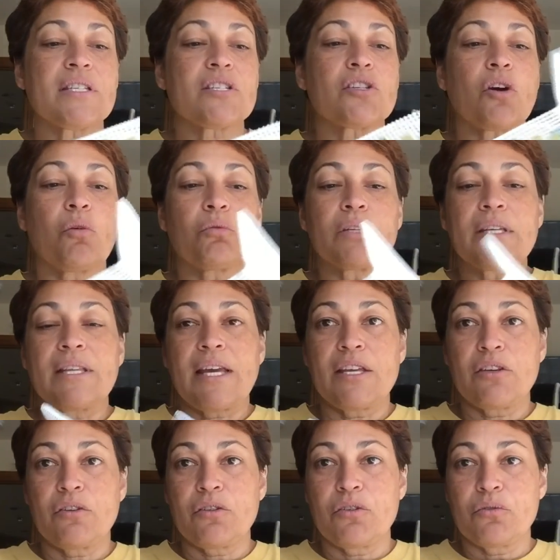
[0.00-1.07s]
stitch only
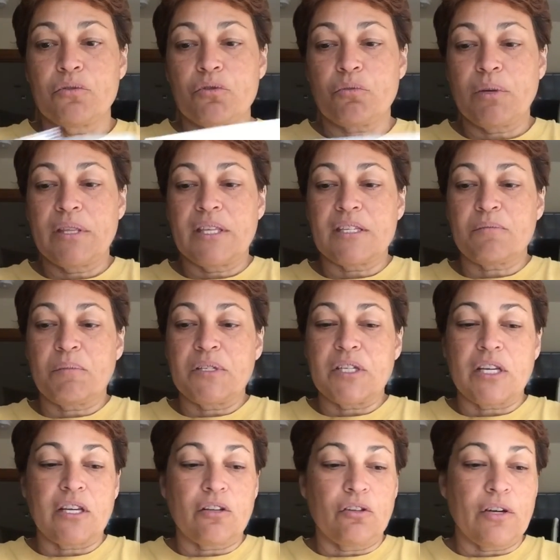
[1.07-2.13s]
that you use with this
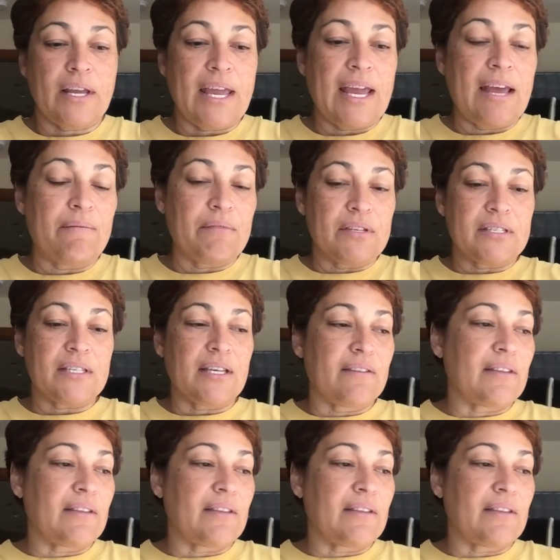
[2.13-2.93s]
particular canvas,